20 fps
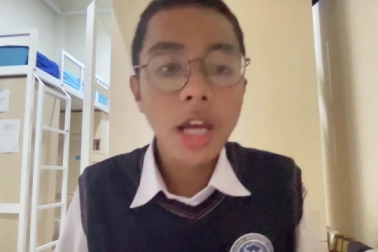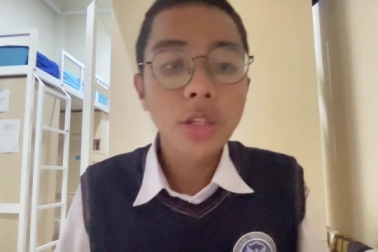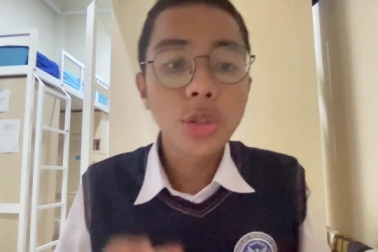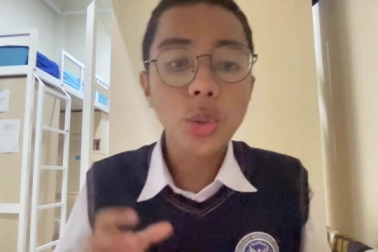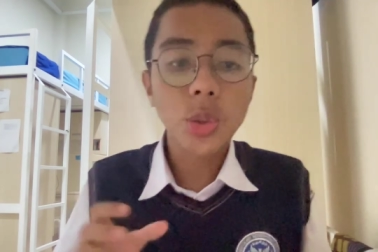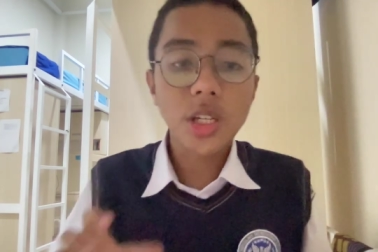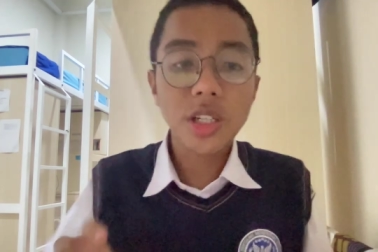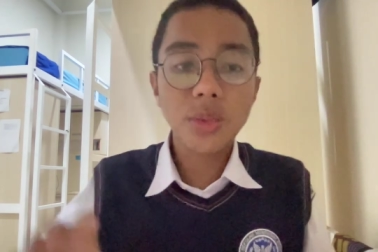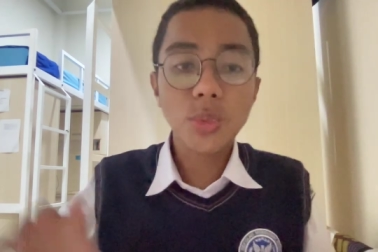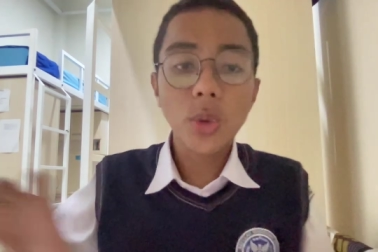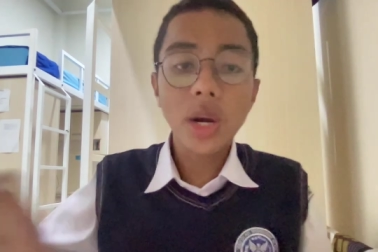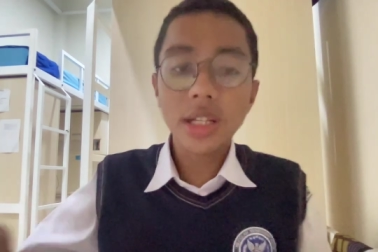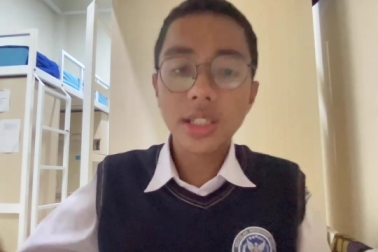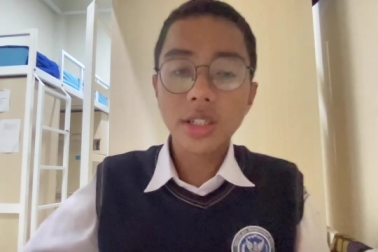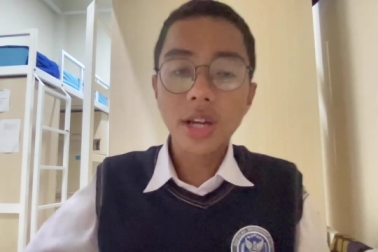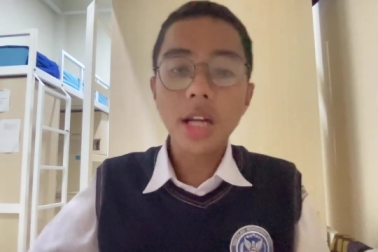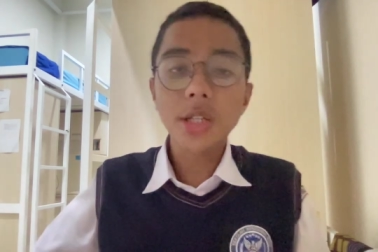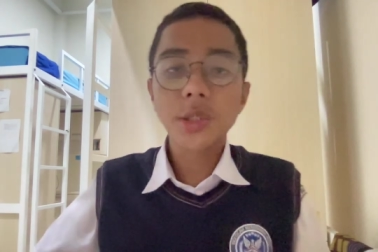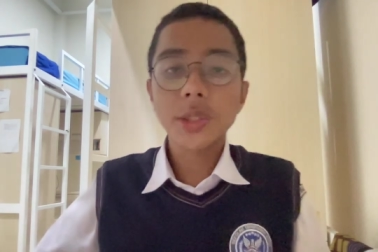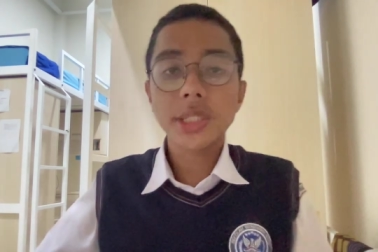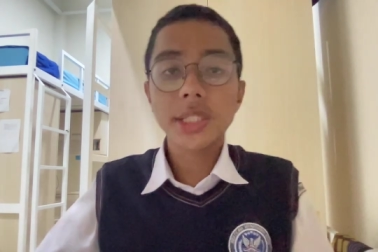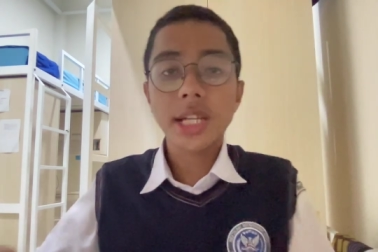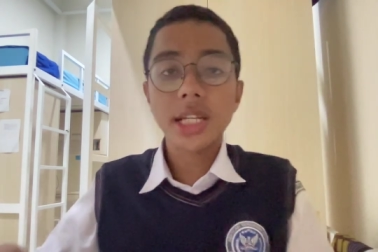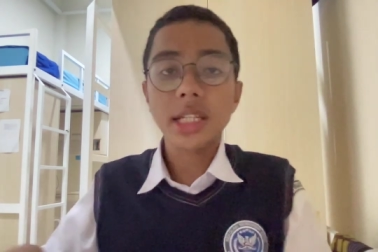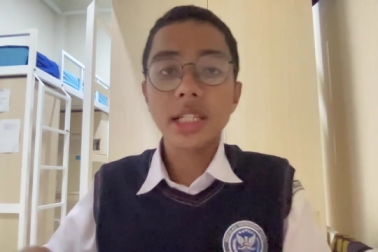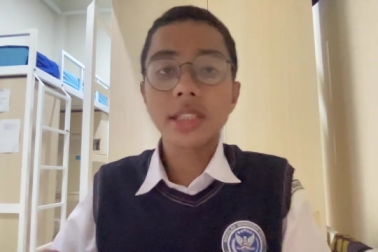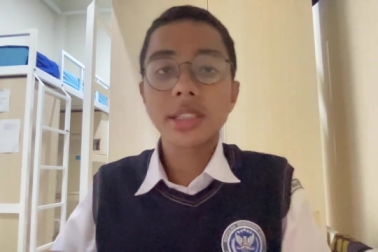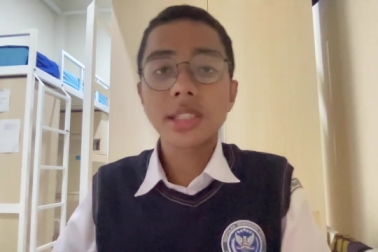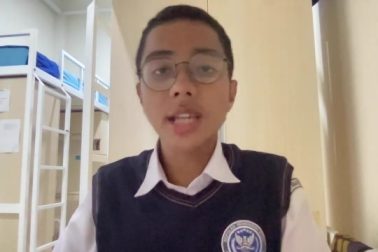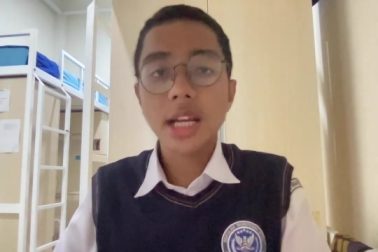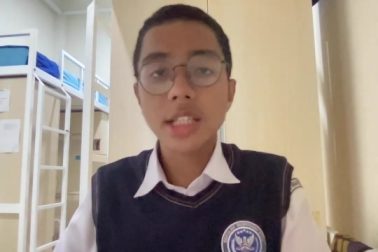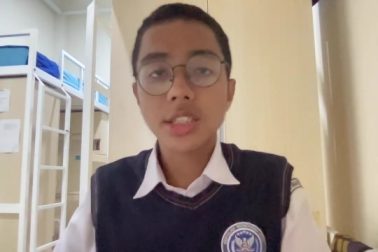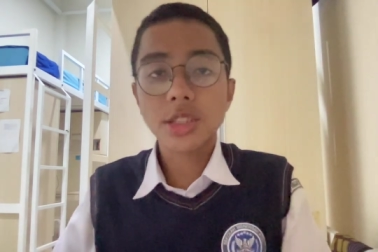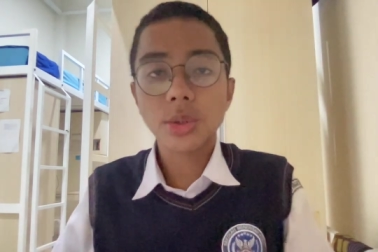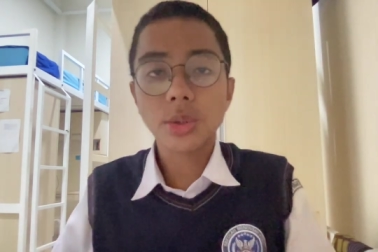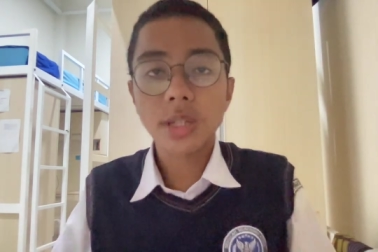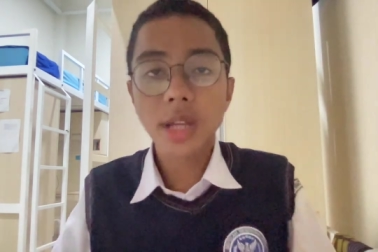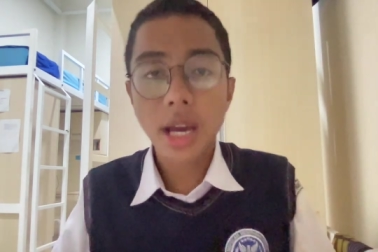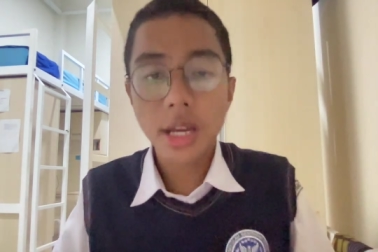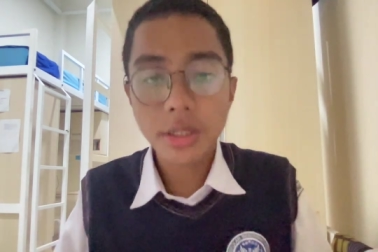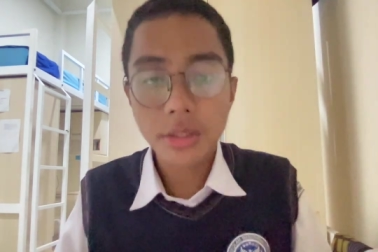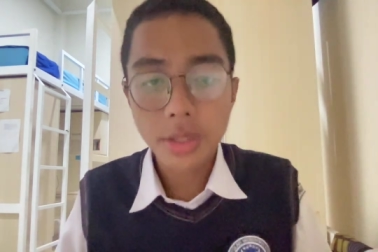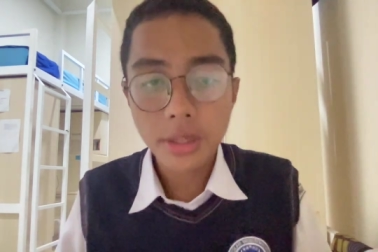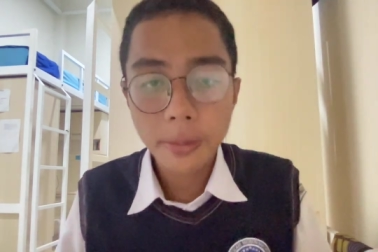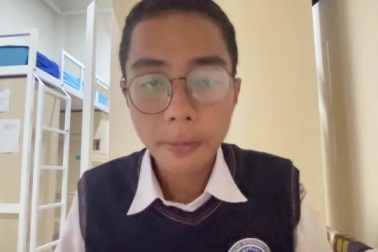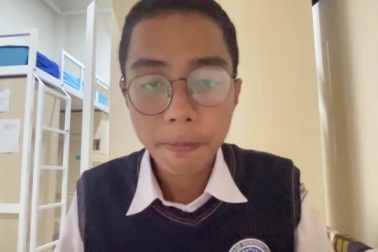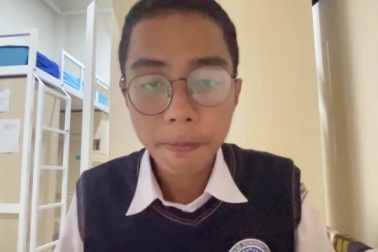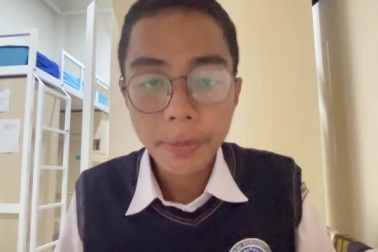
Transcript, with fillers: to one country than it does to another.